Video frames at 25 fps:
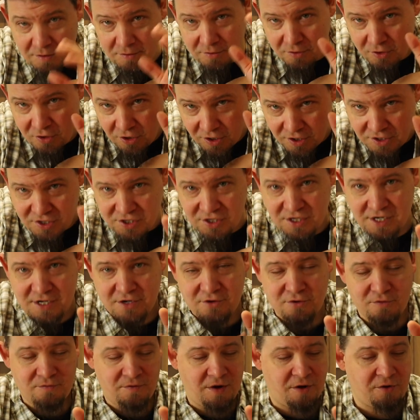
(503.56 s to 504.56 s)

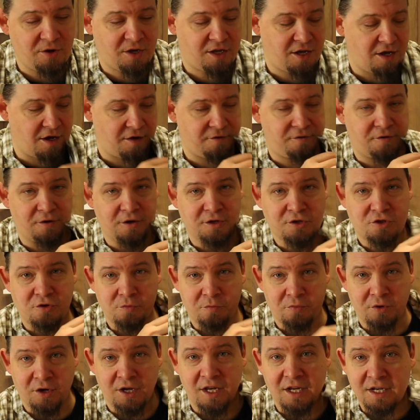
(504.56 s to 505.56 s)
consider very carefully to
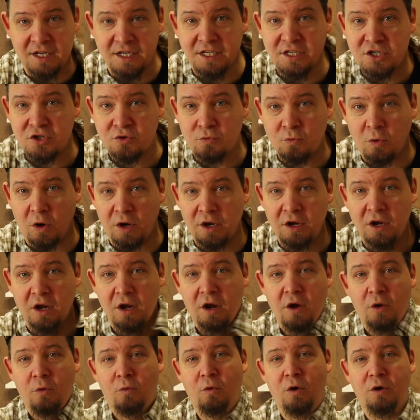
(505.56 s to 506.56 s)
bring at least one
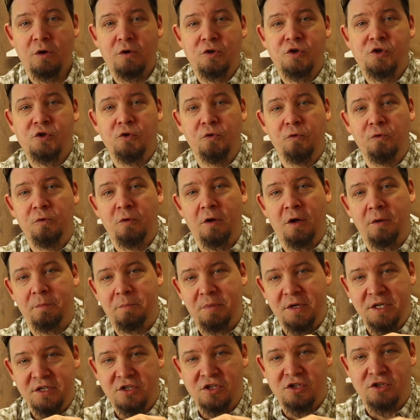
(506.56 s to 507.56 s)
or two
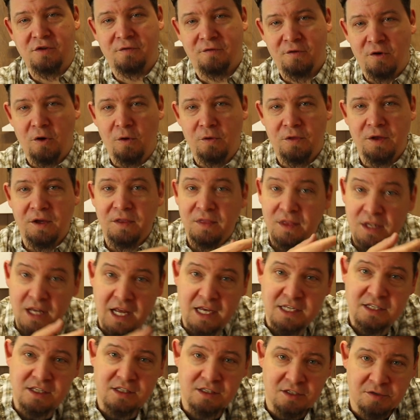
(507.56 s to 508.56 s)
pieces of clothing that
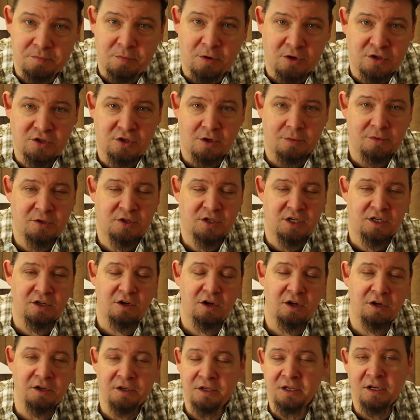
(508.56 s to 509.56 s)
has this Box Stopper
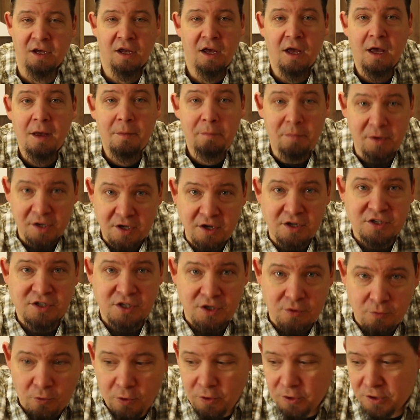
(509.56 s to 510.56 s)
technology, because
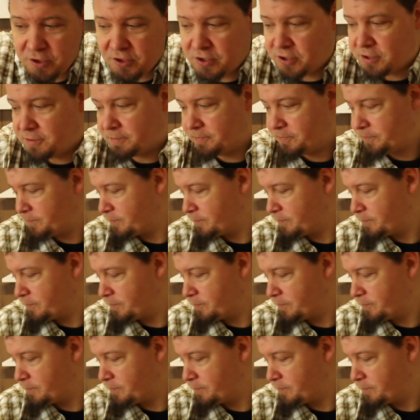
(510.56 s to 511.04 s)
it works.